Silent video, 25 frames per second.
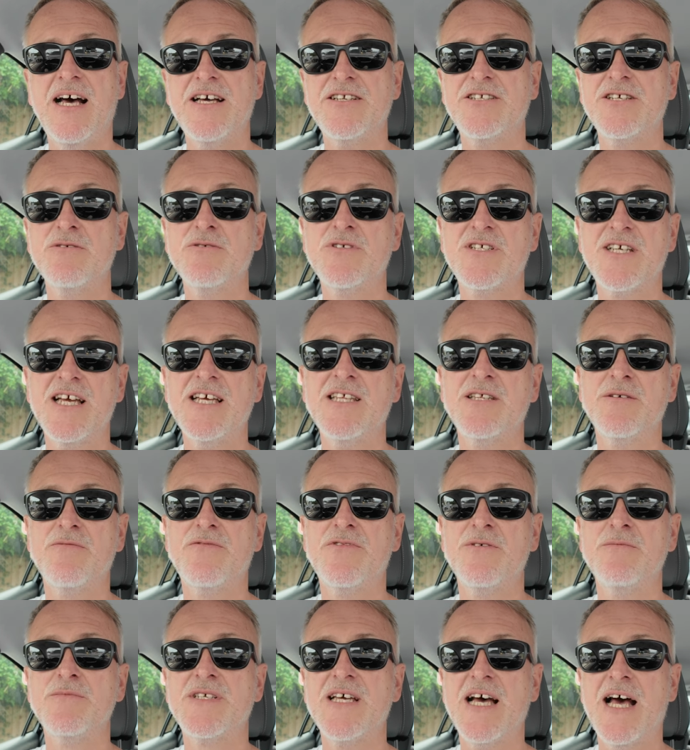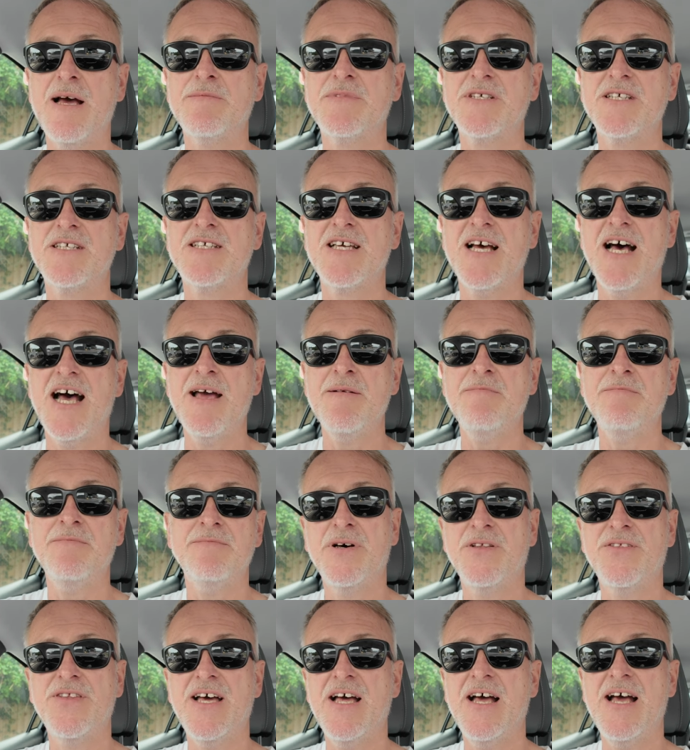I do see them from time to time,
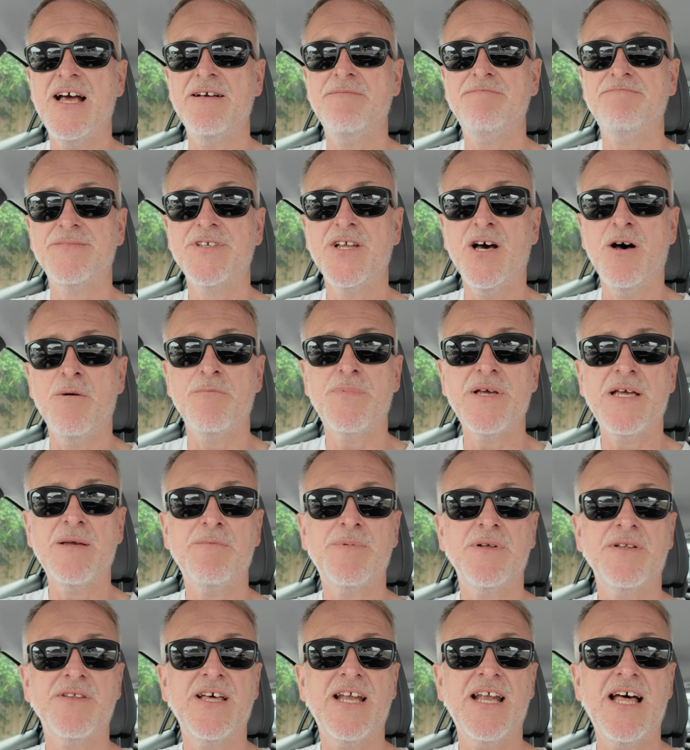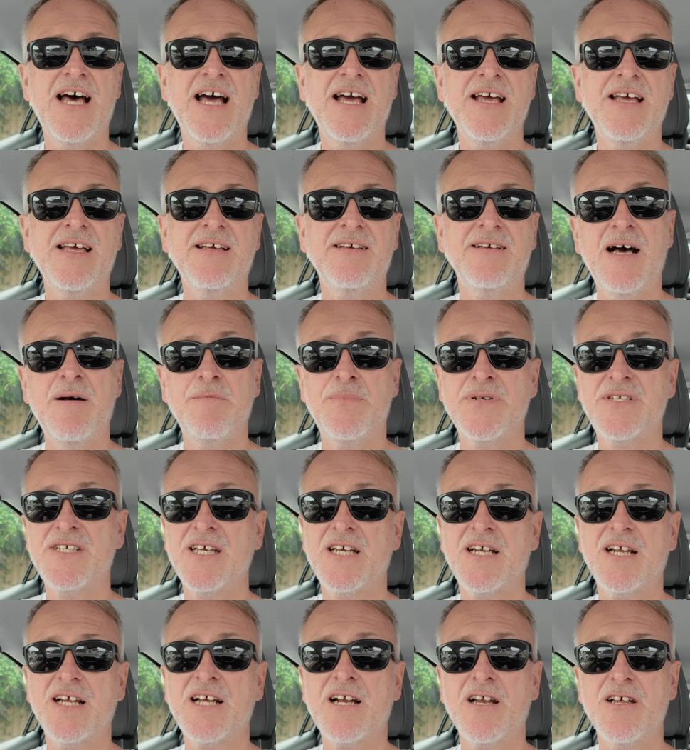but they're not people that I am
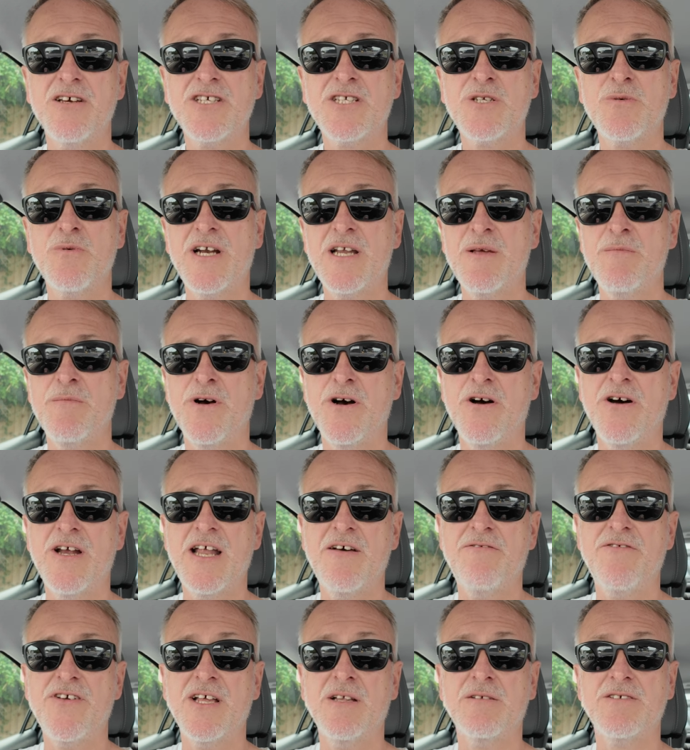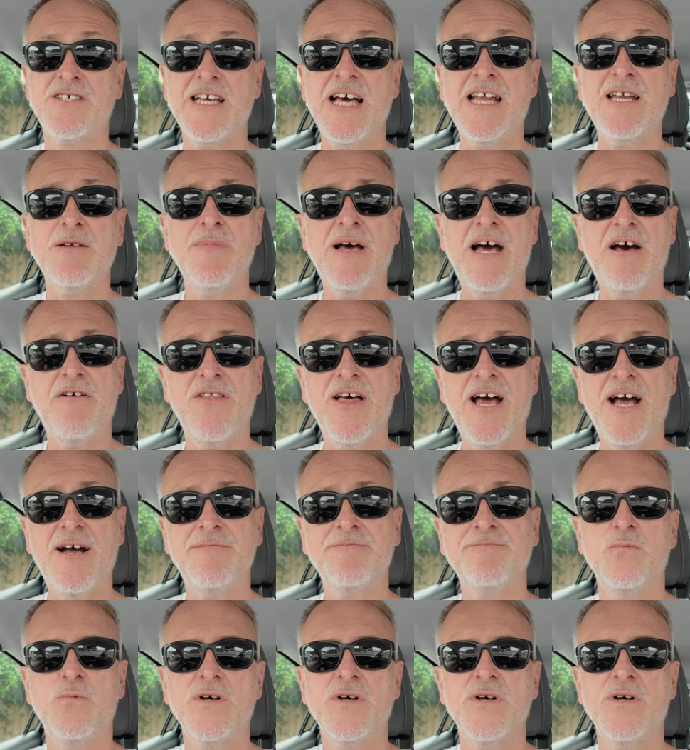particularly close to anymore, and I feel sad about that.